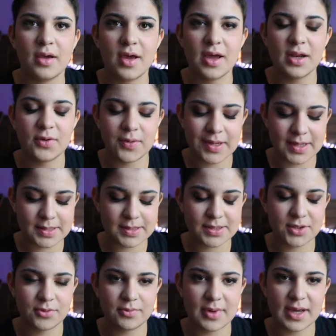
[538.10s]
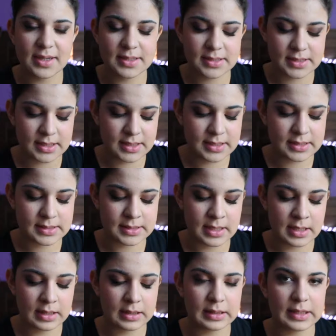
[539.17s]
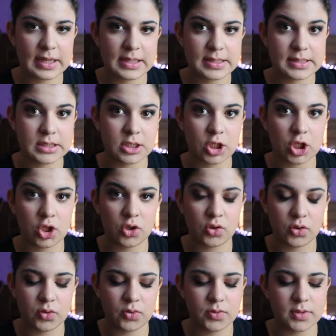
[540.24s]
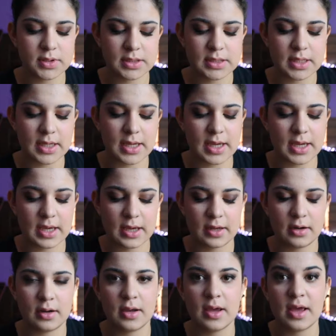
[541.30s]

Anyways, so next is least used, and